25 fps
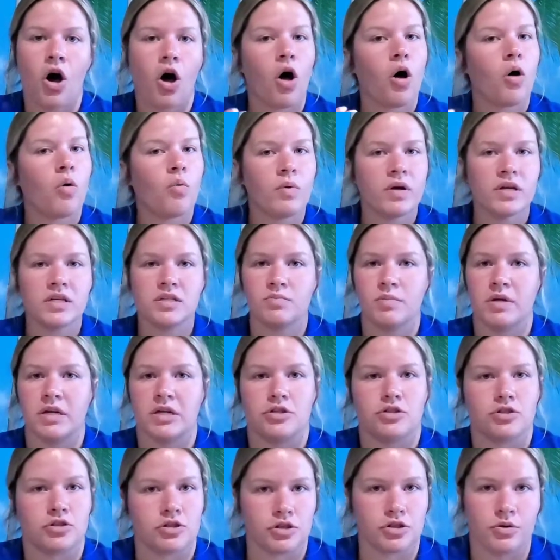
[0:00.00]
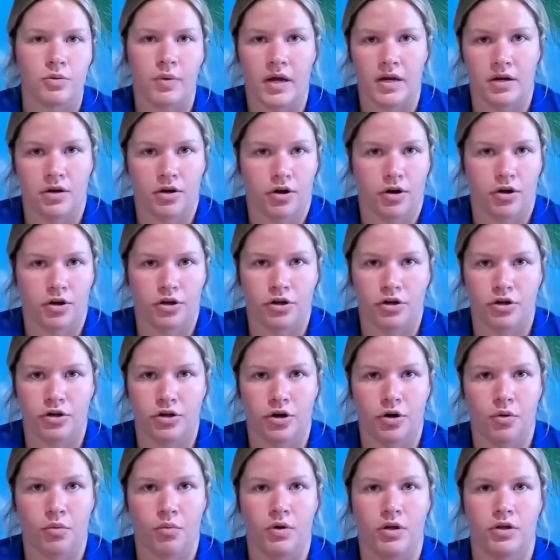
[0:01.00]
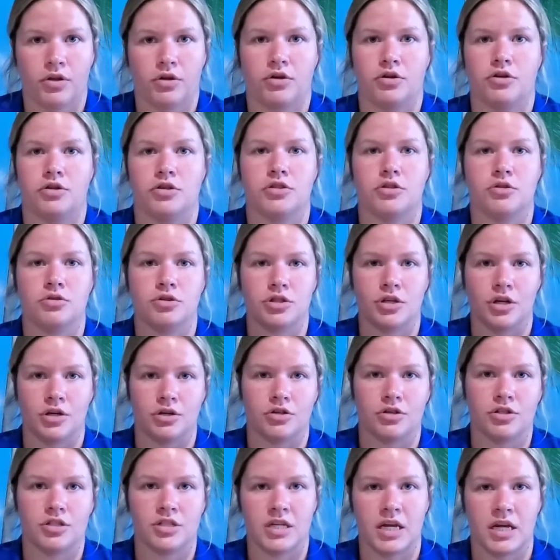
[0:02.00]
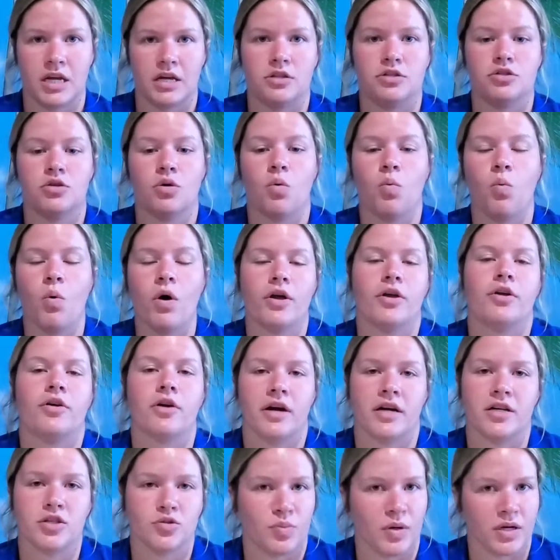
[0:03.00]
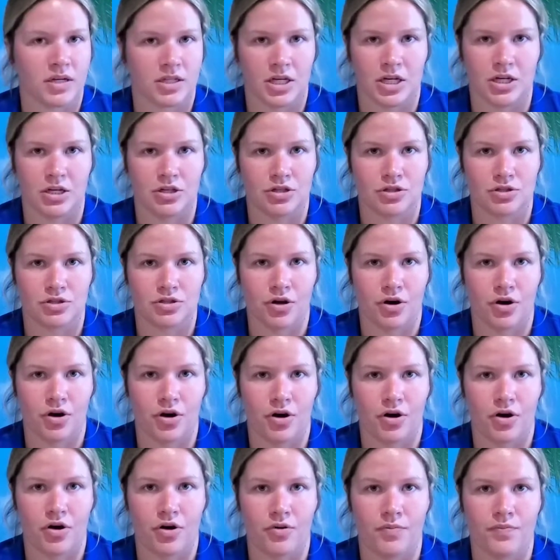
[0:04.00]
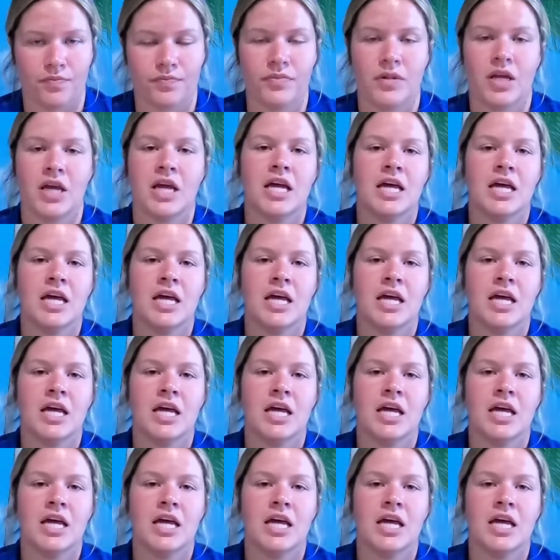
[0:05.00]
Always make sure you end on a good note with her so she understands what your expectations are at home.